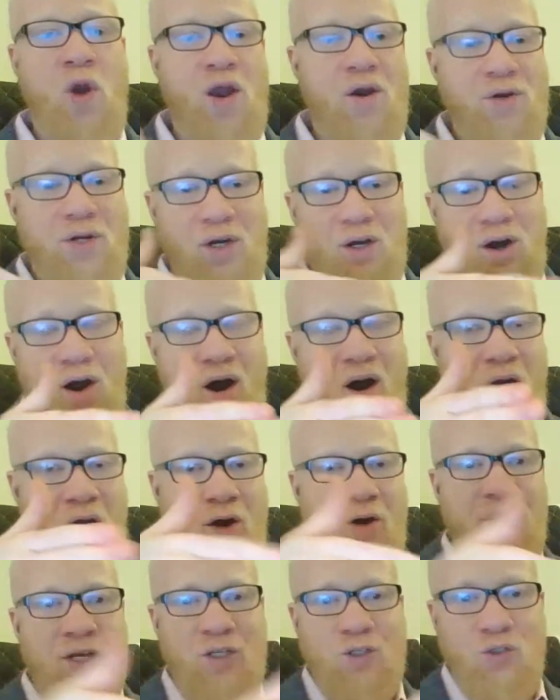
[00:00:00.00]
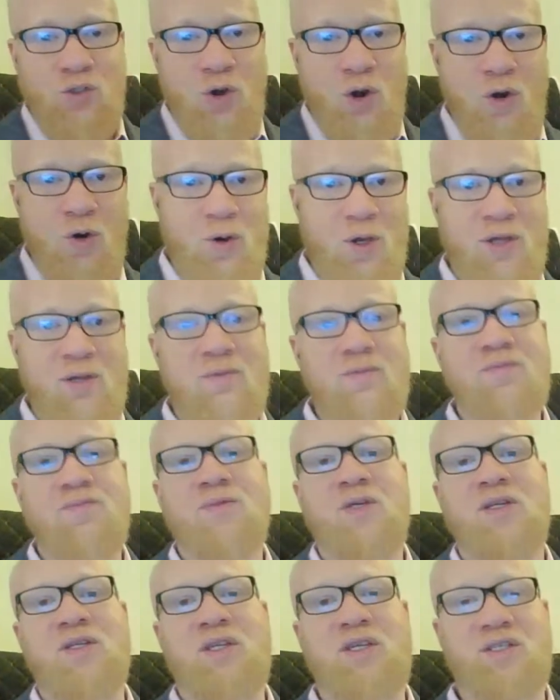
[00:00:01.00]
where the car is going.
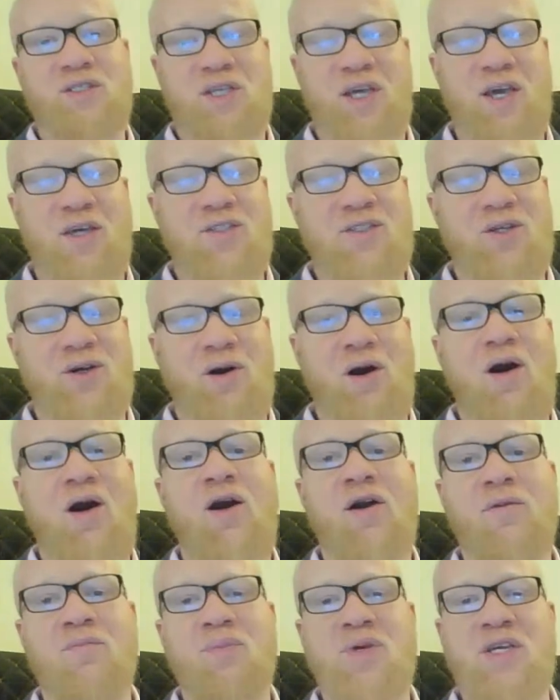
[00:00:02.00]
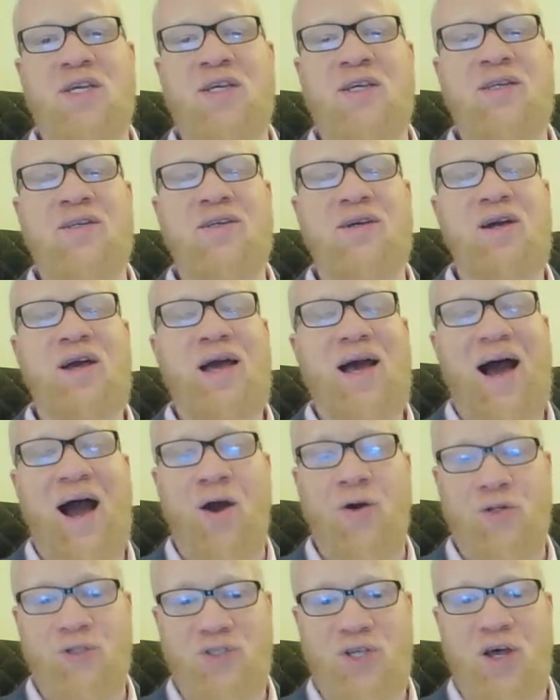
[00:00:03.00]
In this case, the car being
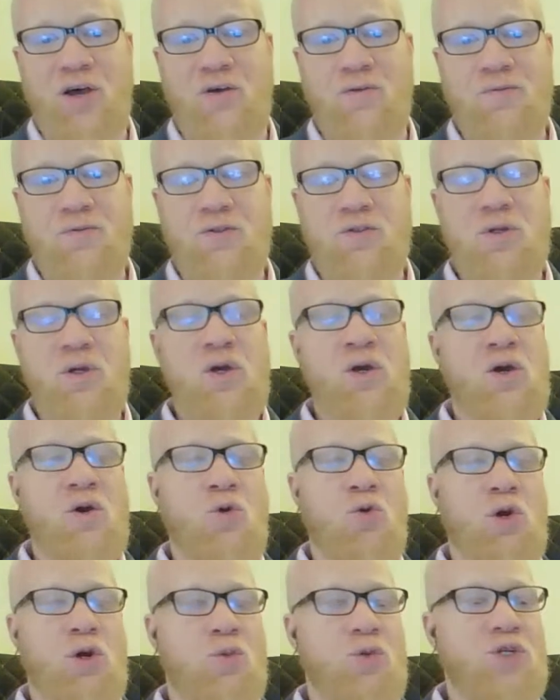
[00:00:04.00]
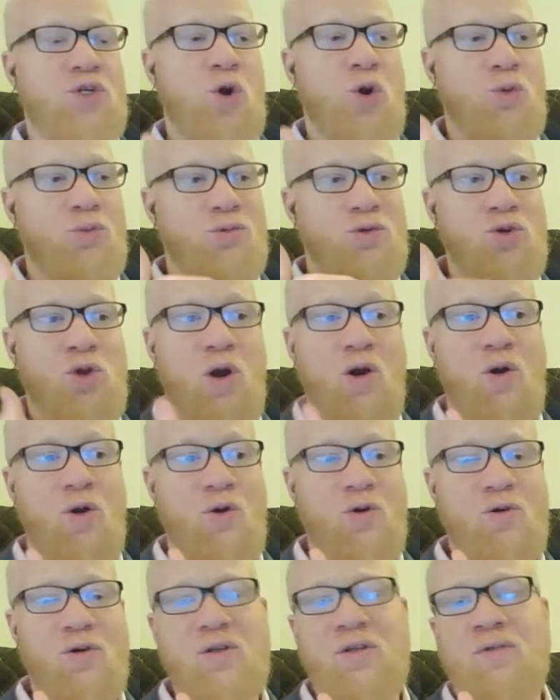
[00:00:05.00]
ourselves, where we don't
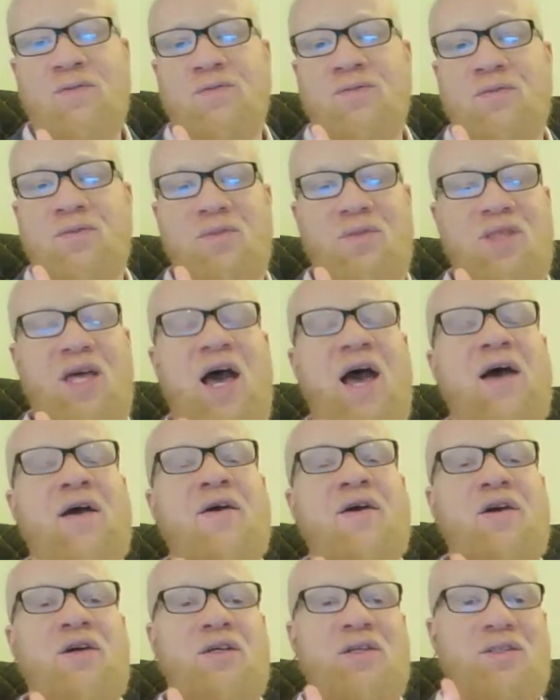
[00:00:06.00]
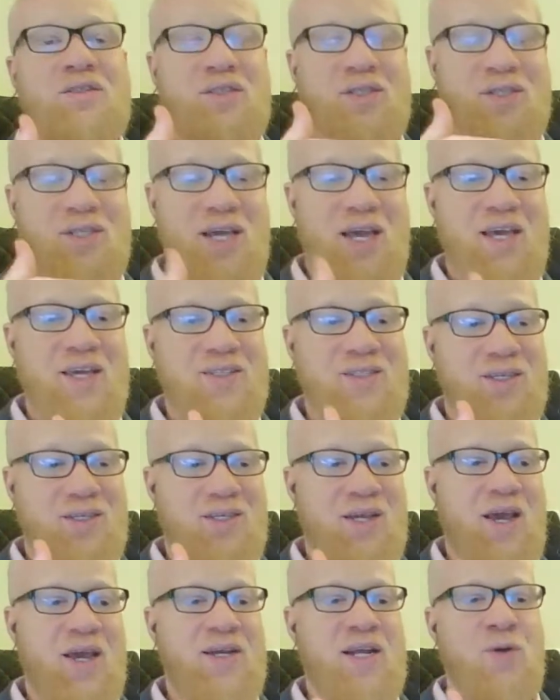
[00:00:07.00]
know that today is a
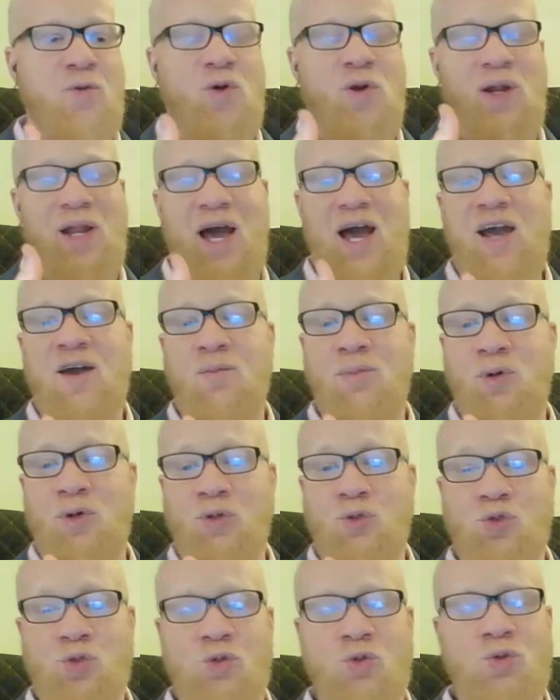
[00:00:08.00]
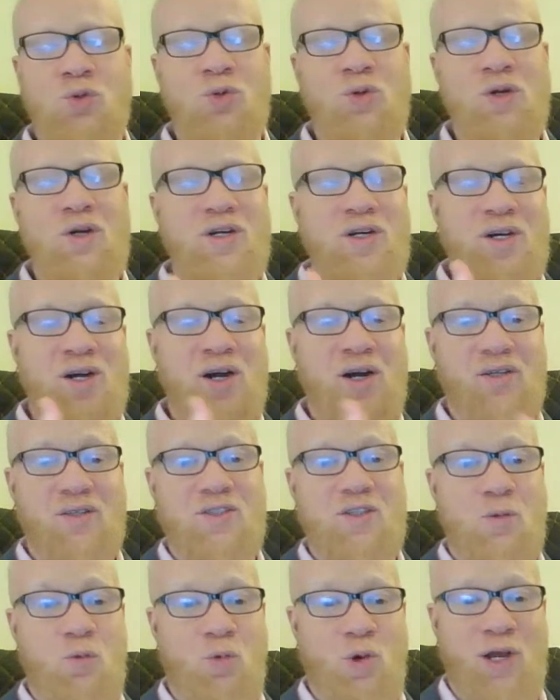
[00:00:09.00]
day that we're liable to
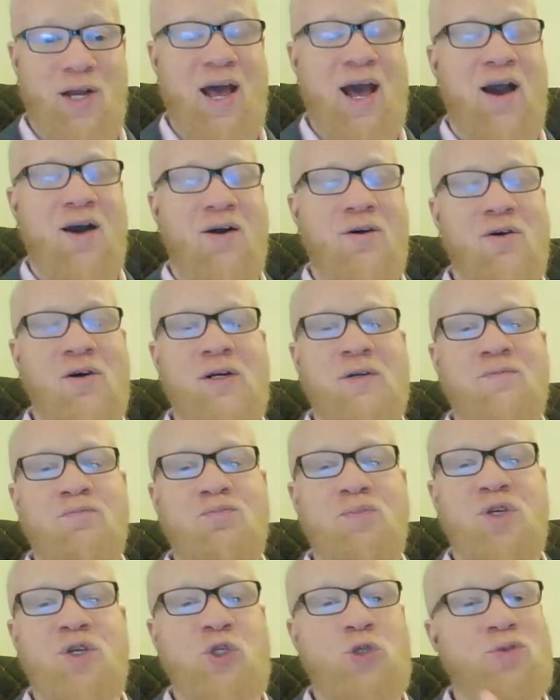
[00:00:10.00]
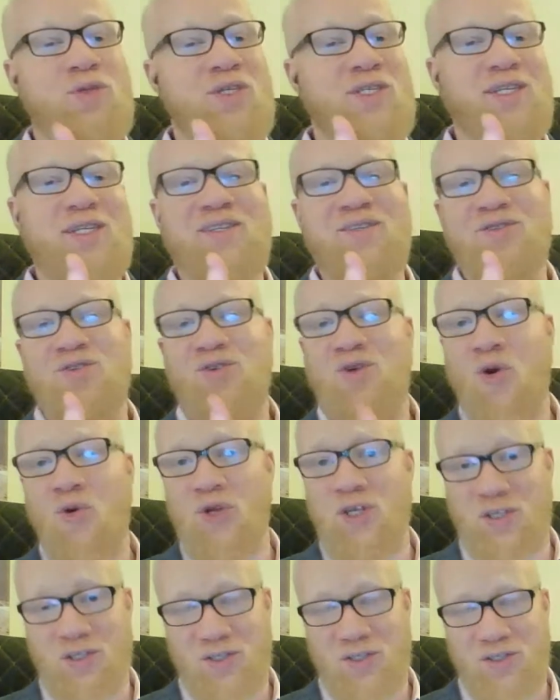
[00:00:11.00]
cuss someone out because we didn't
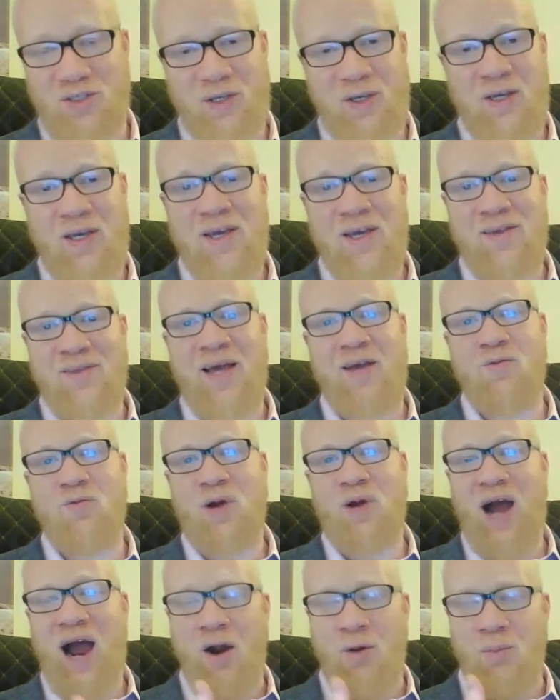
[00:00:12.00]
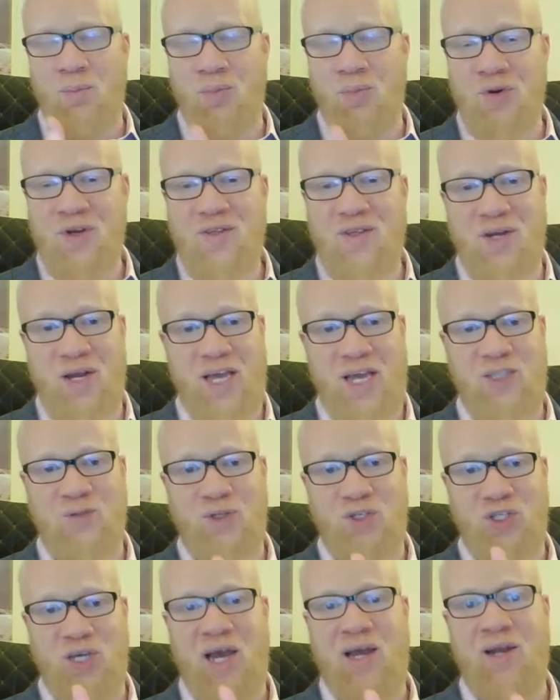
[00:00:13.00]
notice that our breathing has
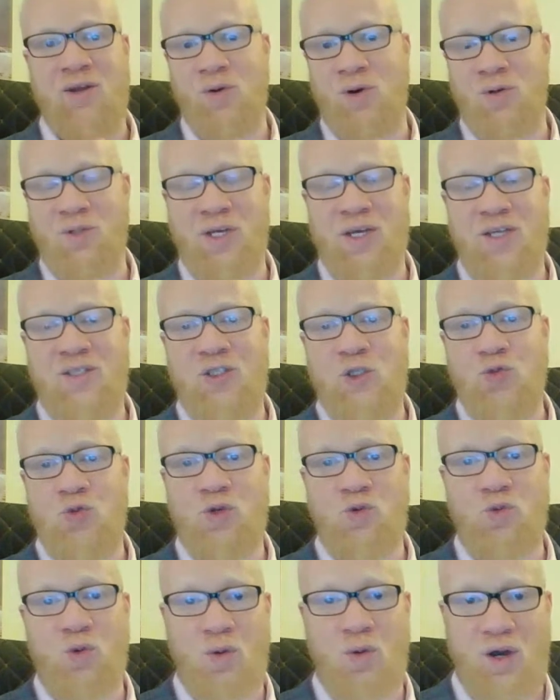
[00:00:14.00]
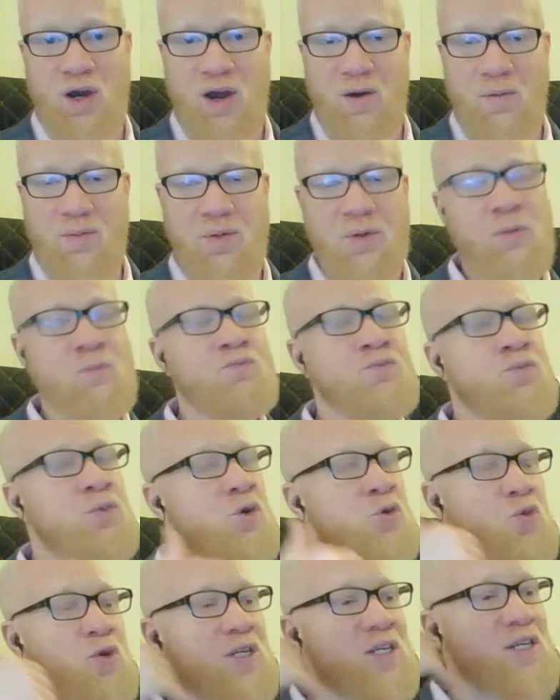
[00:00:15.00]
been shallow all day since we woke up.
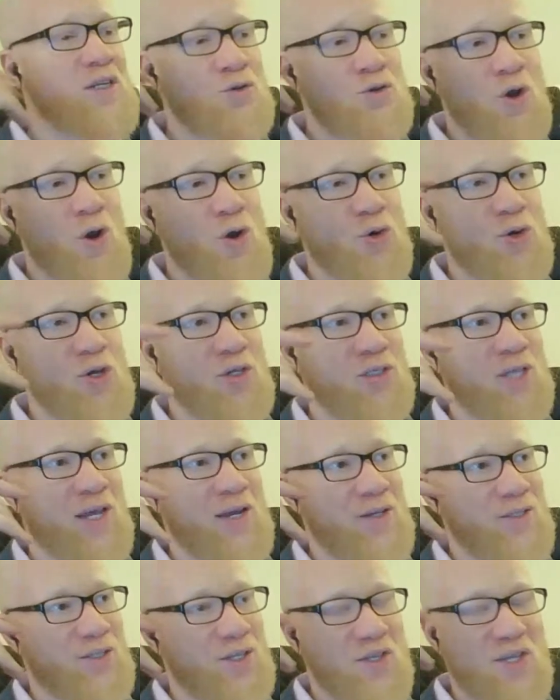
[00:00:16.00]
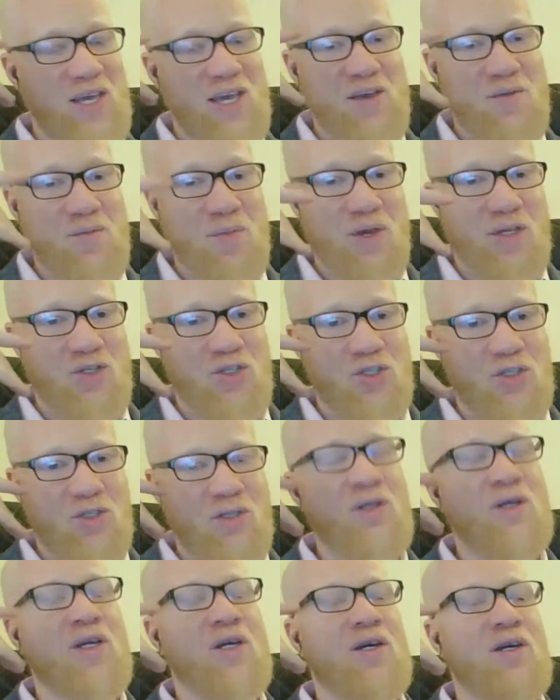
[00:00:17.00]
We didn't notice that there's an
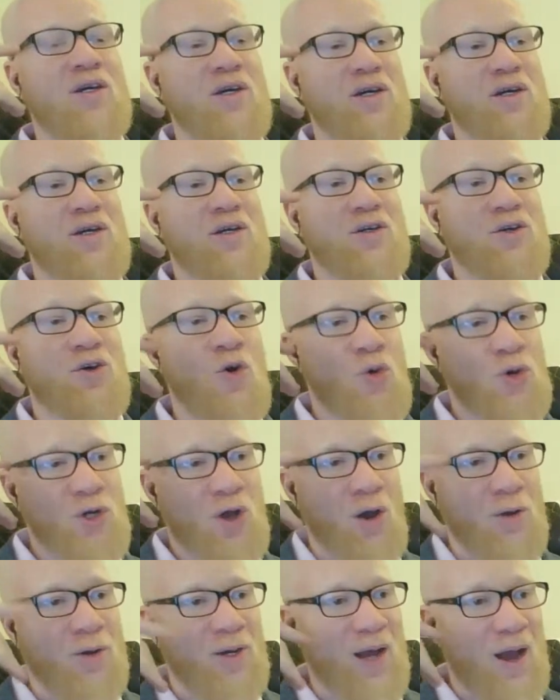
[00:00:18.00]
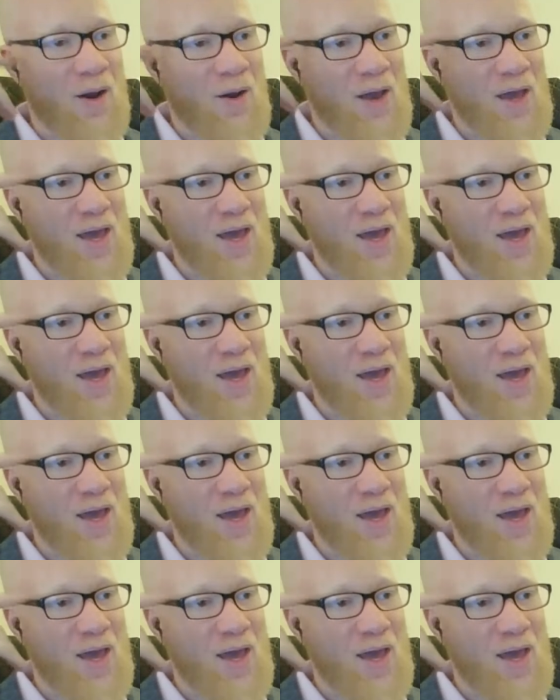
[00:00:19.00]
image going on in